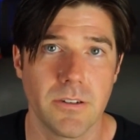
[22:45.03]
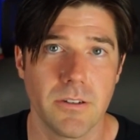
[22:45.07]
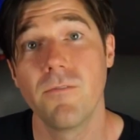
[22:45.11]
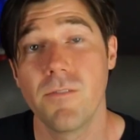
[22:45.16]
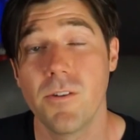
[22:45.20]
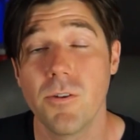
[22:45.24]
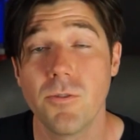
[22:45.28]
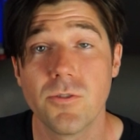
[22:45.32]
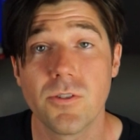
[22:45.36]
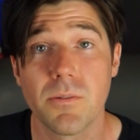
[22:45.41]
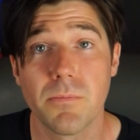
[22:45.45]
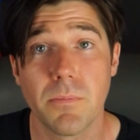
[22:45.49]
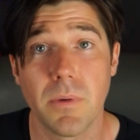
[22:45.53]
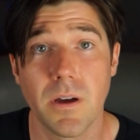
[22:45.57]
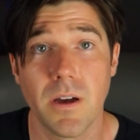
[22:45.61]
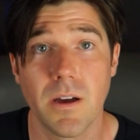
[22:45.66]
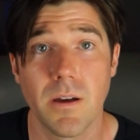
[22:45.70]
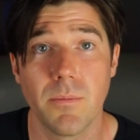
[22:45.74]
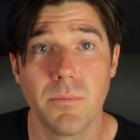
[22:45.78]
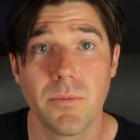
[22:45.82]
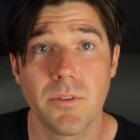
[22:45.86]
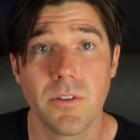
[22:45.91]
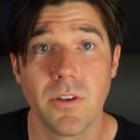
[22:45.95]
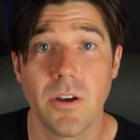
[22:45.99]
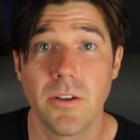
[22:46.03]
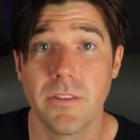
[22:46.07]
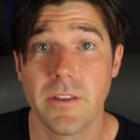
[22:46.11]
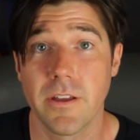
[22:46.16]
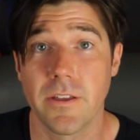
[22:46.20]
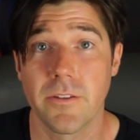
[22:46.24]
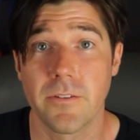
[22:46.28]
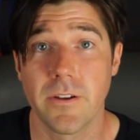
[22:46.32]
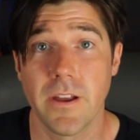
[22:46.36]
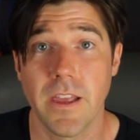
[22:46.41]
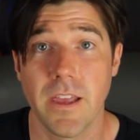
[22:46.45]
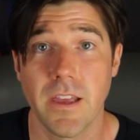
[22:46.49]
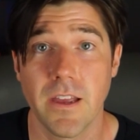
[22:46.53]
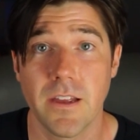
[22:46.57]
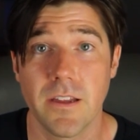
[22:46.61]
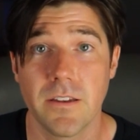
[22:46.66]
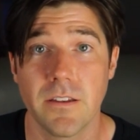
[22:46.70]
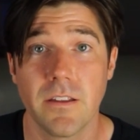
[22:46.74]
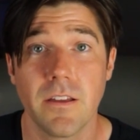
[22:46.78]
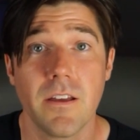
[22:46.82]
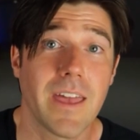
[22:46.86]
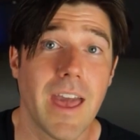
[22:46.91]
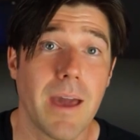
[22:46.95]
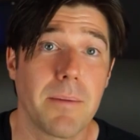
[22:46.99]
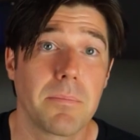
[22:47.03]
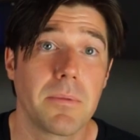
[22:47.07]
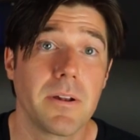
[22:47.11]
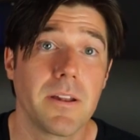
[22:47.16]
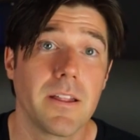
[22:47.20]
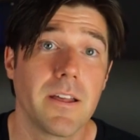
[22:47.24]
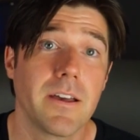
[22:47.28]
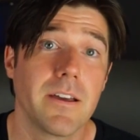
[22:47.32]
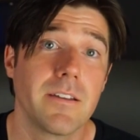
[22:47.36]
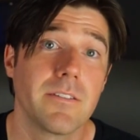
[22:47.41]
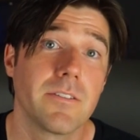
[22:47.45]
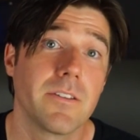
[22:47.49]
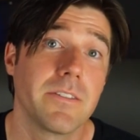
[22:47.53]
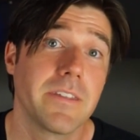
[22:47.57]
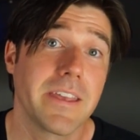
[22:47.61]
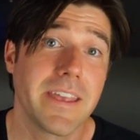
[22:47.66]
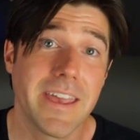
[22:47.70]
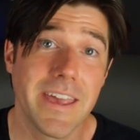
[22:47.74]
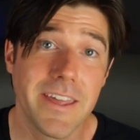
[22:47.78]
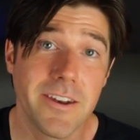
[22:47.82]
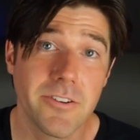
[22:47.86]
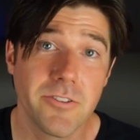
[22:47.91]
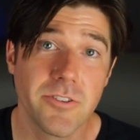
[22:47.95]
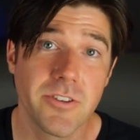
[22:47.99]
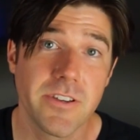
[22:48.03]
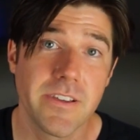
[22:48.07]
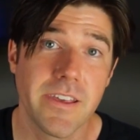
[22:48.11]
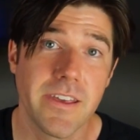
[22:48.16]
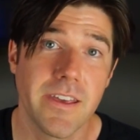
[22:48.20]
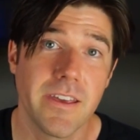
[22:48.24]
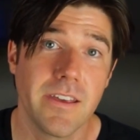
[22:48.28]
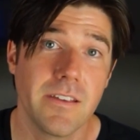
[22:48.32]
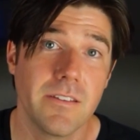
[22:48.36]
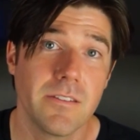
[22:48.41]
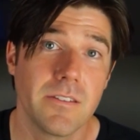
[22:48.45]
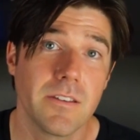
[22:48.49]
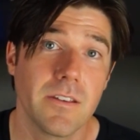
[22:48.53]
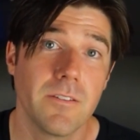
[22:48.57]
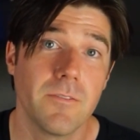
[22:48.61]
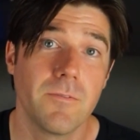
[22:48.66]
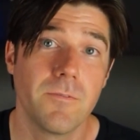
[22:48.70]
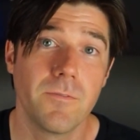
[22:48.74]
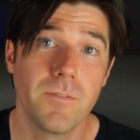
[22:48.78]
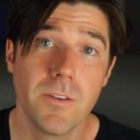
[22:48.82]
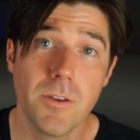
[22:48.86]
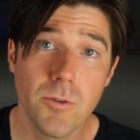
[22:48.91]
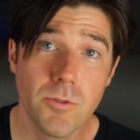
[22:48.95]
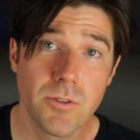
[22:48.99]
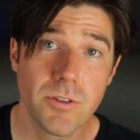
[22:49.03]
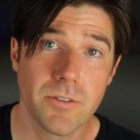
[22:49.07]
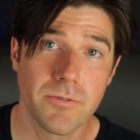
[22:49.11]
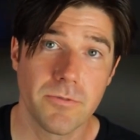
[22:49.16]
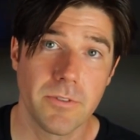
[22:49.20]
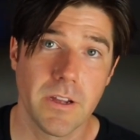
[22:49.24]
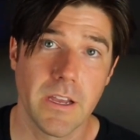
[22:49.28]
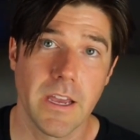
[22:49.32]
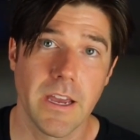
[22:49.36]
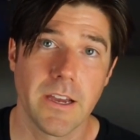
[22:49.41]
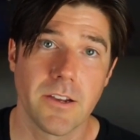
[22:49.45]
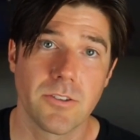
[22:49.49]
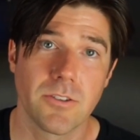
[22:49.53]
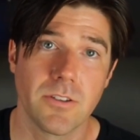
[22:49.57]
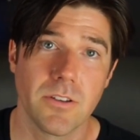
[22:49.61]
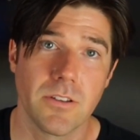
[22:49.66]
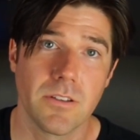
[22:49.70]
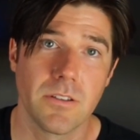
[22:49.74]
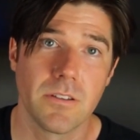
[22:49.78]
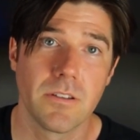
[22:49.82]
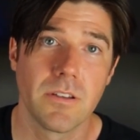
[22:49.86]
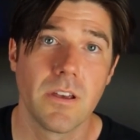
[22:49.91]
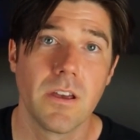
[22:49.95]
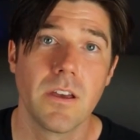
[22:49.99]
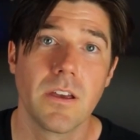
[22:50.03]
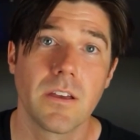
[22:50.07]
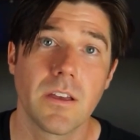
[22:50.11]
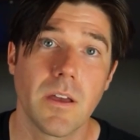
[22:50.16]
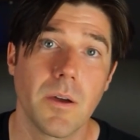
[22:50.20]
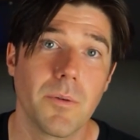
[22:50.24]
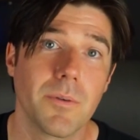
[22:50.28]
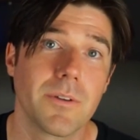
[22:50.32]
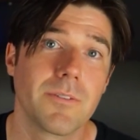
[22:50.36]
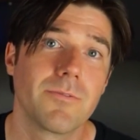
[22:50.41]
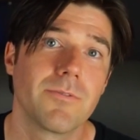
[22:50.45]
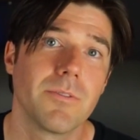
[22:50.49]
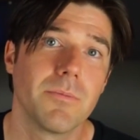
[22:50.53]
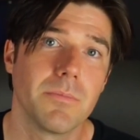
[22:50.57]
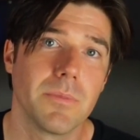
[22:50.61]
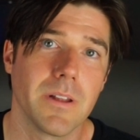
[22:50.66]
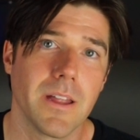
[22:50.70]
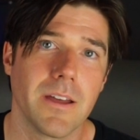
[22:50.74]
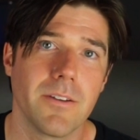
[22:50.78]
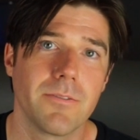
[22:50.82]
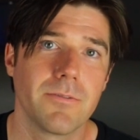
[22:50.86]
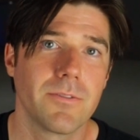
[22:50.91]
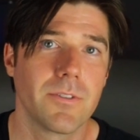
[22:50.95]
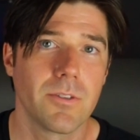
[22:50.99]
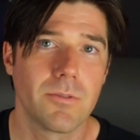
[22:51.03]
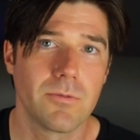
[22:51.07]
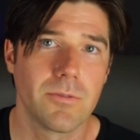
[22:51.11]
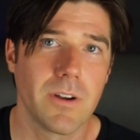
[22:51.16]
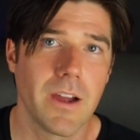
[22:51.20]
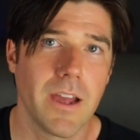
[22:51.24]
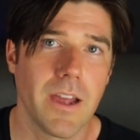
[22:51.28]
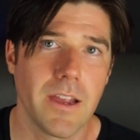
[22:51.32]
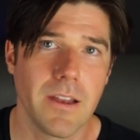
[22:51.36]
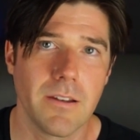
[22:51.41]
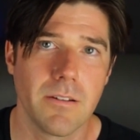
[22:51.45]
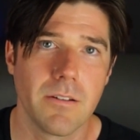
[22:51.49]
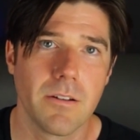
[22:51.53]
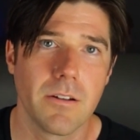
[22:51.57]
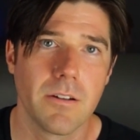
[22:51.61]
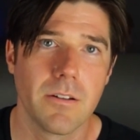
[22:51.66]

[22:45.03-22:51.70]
Fusion bombs, on the other hand, capitalize on the energy gains of fusion reactions going from left to right,